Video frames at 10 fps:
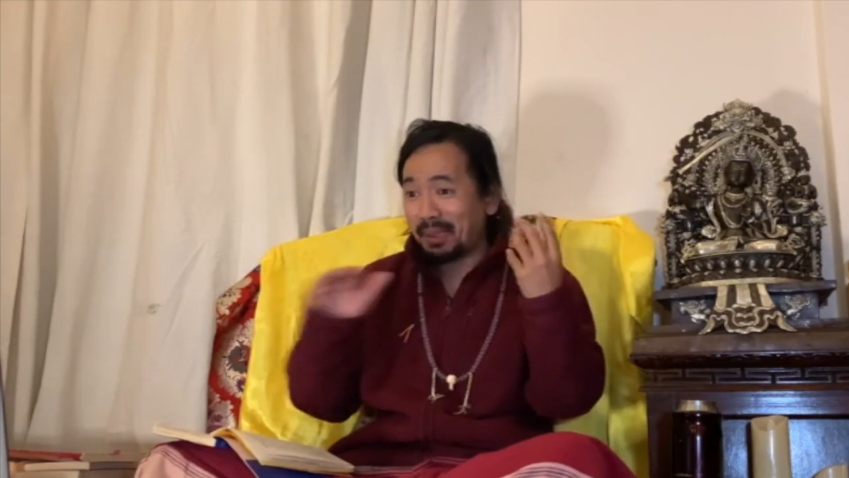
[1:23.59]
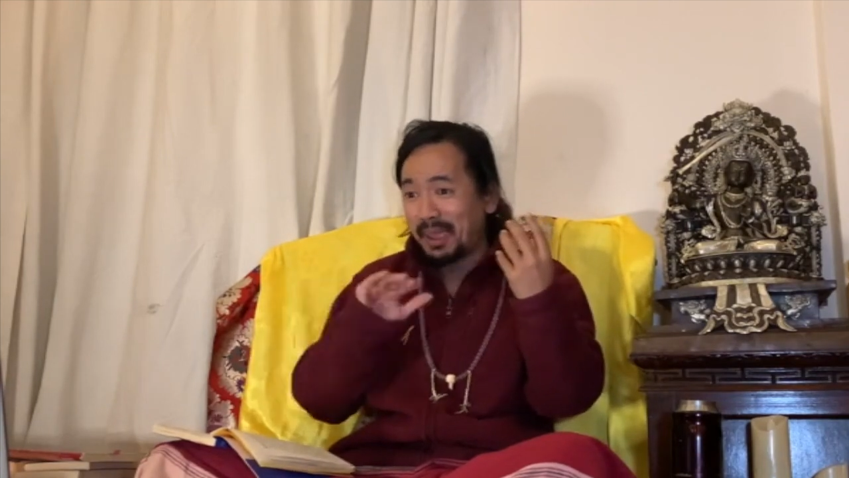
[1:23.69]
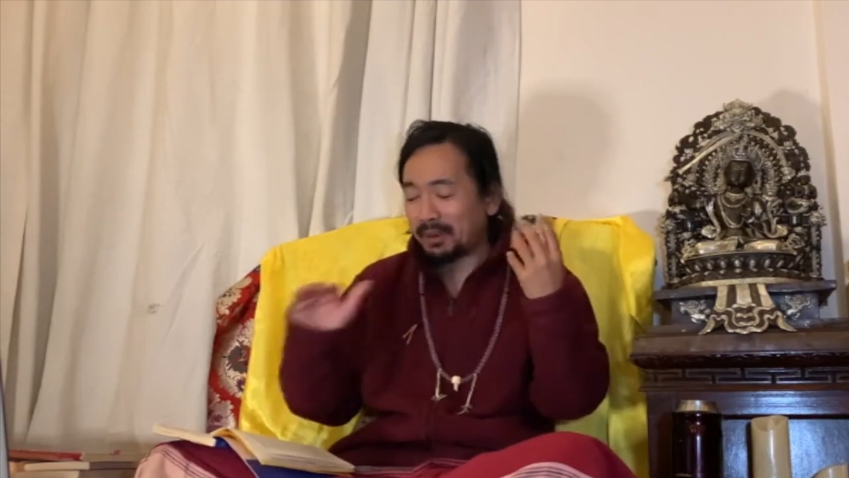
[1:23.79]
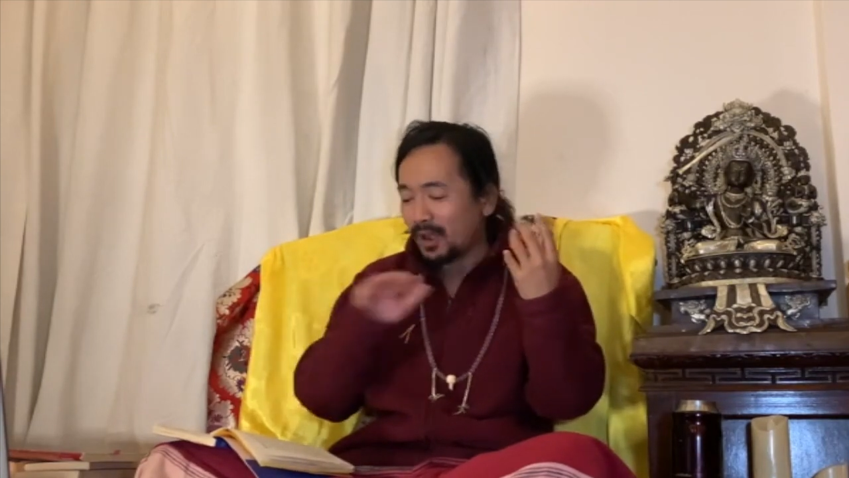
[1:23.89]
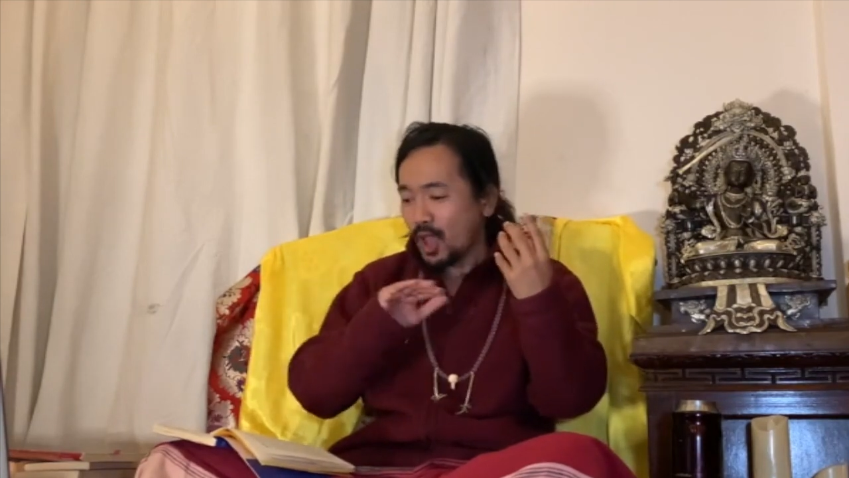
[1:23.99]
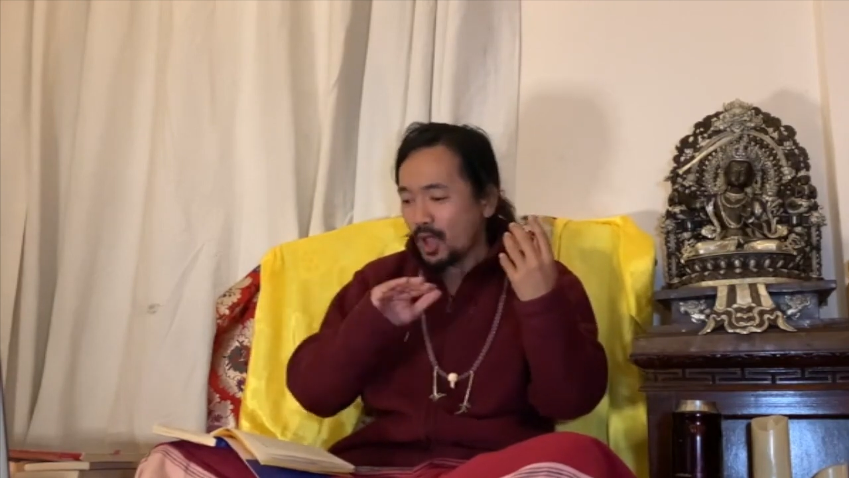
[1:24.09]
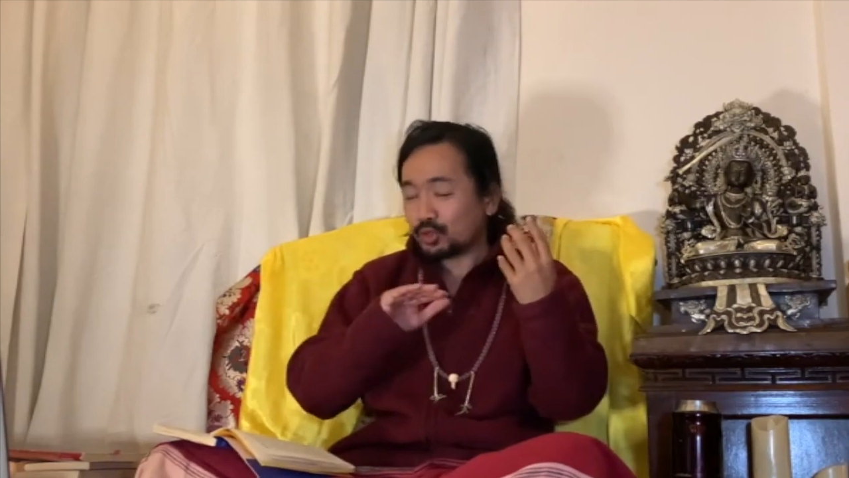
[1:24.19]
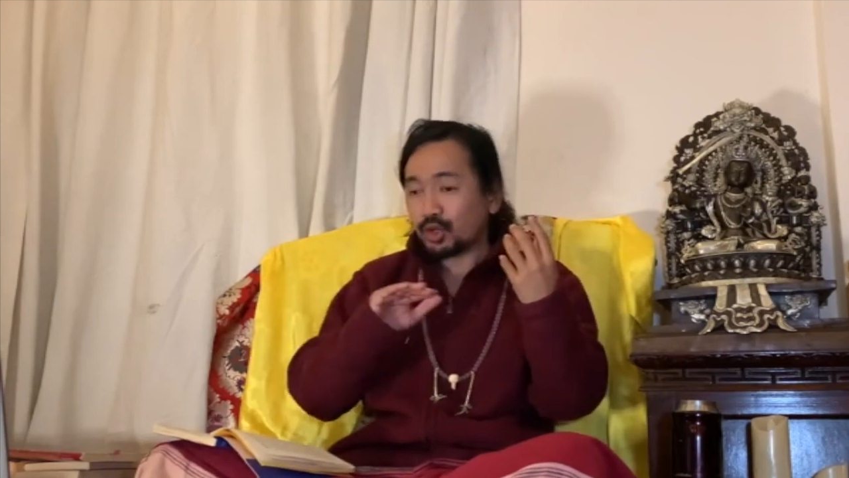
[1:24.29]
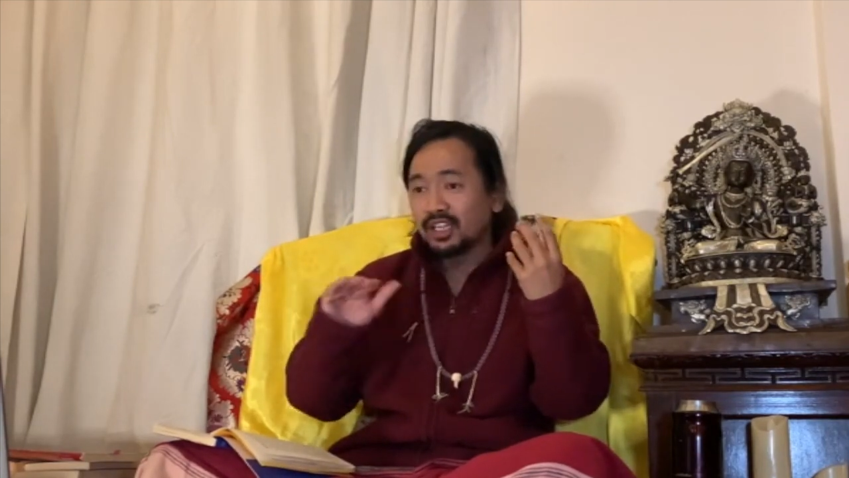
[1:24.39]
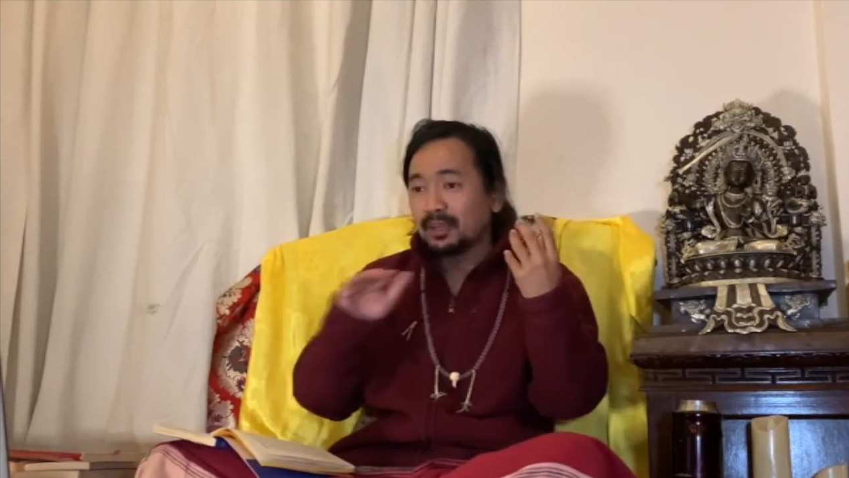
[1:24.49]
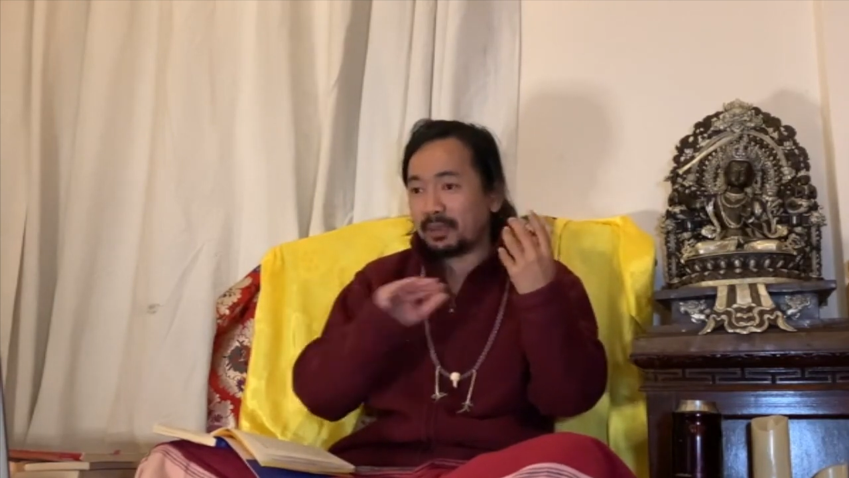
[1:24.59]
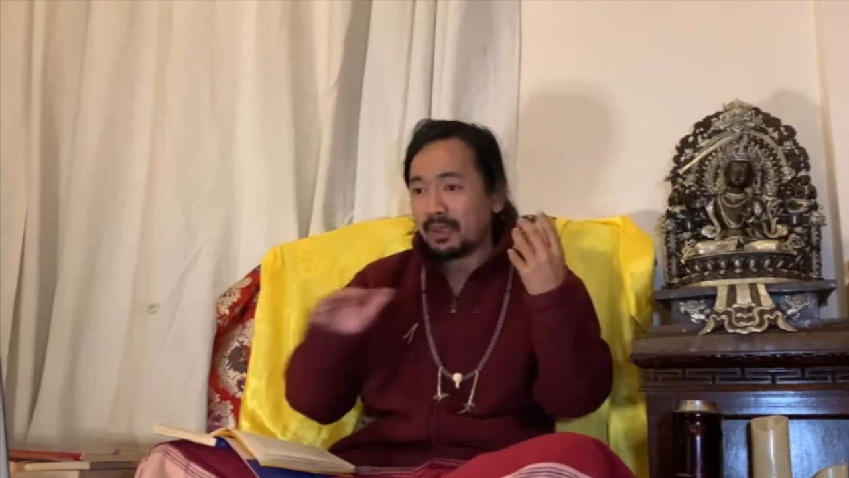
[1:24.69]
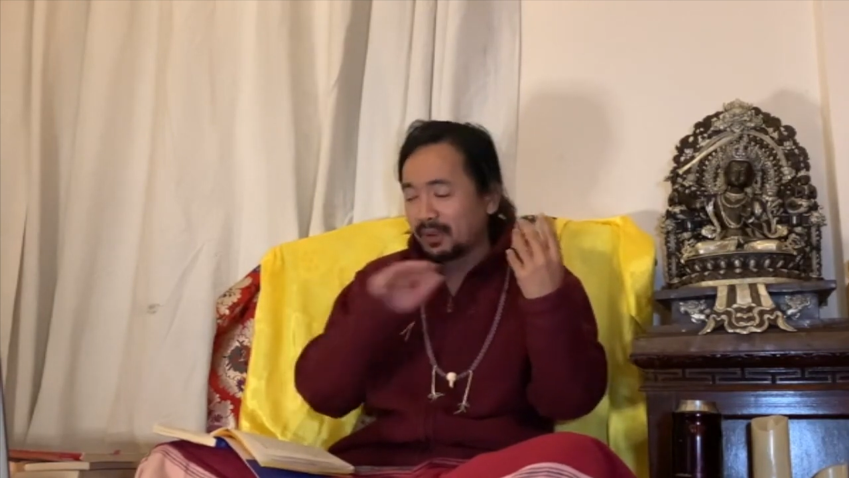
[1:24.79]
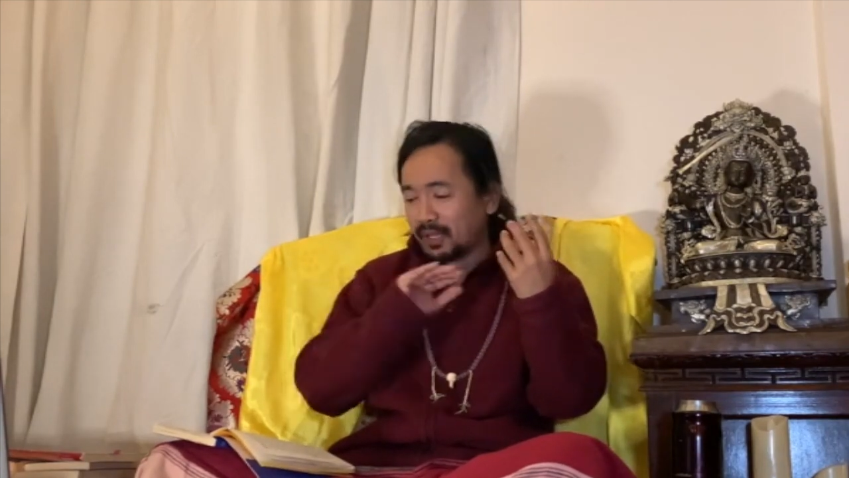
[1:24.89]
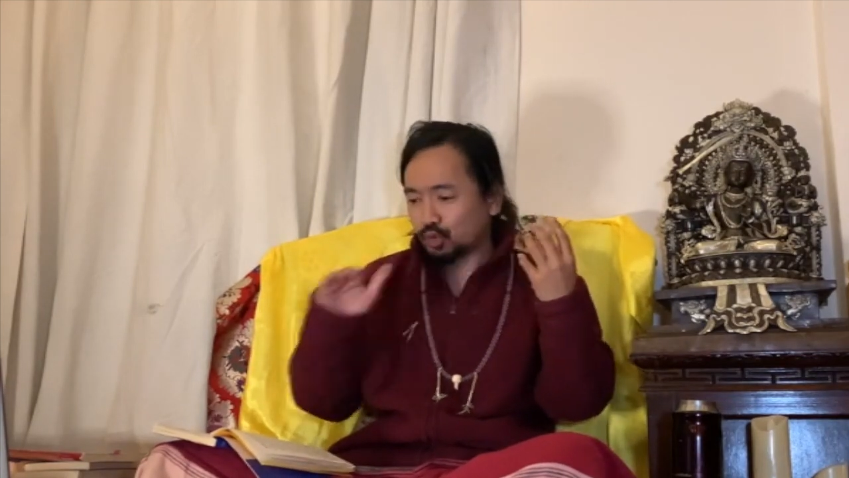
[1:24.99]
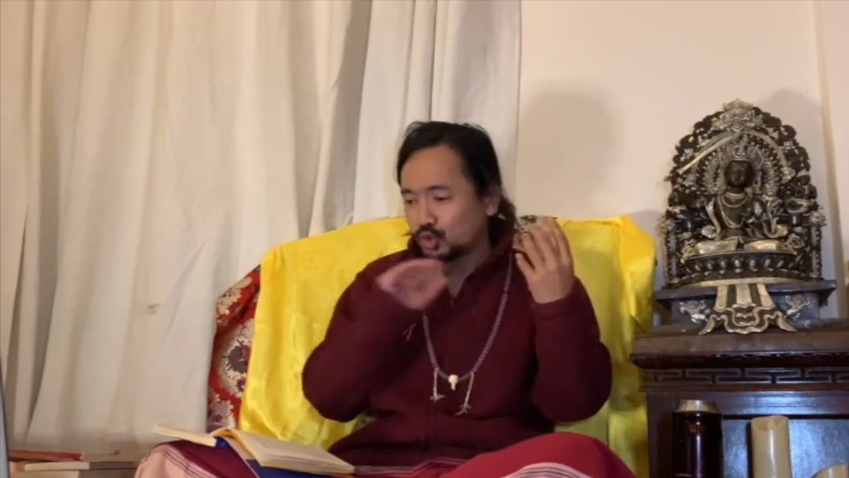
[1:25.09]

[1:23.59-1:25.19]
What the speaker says: paper, toilet paper, like